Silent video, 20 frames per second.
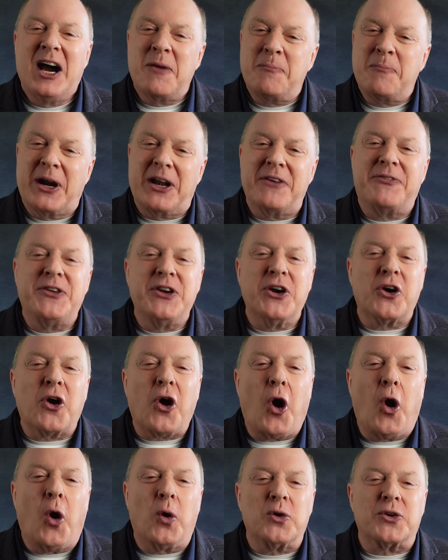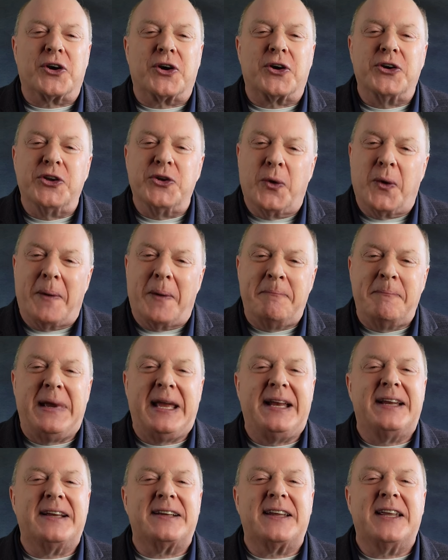But if you're older, you
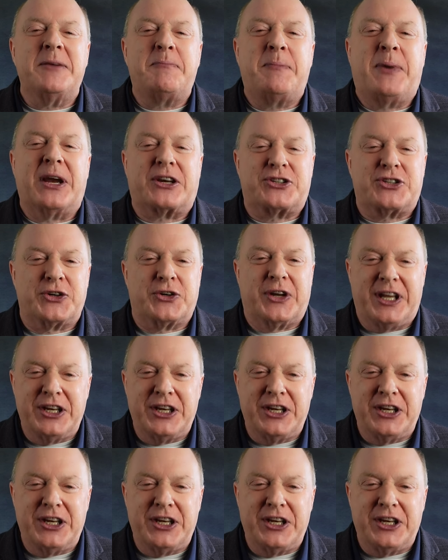immediately pictured